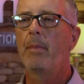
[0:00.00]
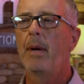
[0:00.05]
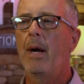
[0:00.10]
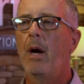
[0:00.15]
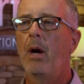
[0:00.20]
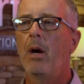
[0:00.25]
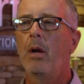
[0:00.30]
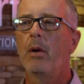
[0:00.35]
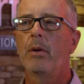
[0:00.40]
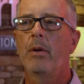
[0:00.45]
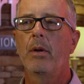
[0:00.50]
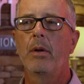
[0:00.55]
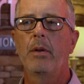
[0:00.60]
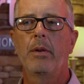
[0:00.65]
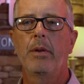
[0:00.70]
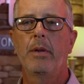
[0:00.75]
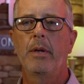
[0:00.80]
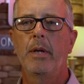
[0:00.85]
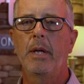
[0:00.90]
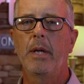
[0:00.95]
about
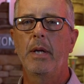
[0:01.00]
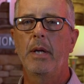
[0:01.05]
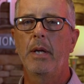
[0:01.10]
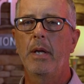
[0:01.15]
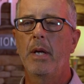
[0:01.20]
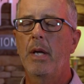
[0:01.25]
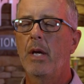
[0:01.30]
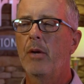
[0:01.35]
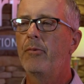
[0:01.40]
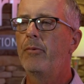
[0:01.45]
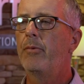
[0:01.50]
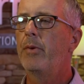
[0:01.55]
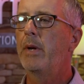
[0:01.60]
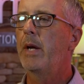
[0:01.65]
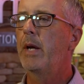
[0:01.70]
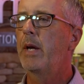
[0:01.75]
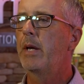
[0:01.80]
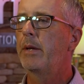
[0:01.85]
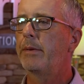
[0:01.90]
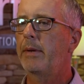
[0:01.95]
the
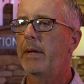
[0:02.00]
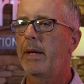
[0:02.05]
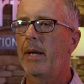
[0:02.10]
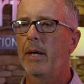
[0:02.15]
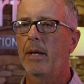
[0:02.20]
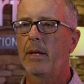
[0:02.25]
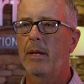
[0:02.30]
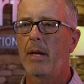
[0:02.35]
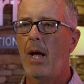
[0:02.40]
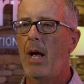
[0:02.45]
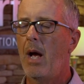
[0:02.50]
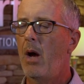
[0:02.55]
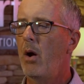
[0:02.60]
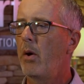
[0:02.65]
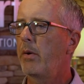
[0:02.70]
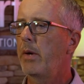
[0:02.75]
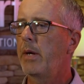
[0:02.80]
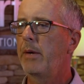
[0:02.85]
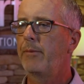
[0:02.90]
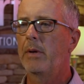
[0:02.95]
event and
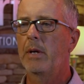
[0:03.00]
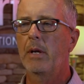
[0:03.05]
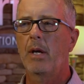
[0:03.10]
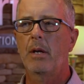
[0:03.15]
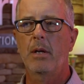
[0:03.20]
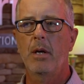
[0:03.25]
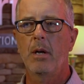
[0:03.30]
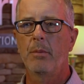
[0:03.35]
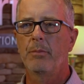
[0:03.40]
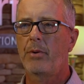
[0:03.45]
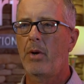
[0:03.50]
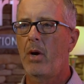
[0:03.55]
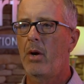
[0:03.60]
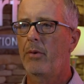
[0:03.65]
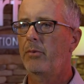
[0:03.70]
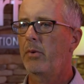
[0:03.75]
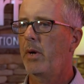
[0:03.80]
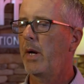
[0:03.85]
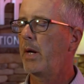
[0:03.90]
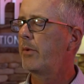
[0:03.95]
how, if it comes
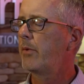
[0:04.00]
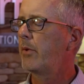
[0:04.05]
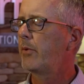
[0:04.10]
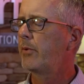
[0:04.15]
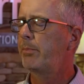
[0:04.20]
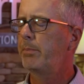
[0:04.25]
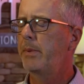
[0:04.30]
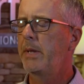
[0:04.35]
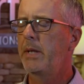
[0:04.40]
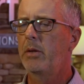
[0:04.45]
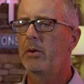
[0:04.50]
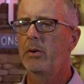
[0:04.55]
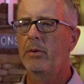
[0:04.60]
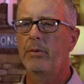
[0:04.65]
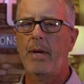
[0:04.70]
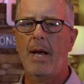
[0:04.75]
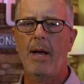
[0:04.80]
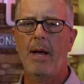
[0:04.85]
off great, the speakers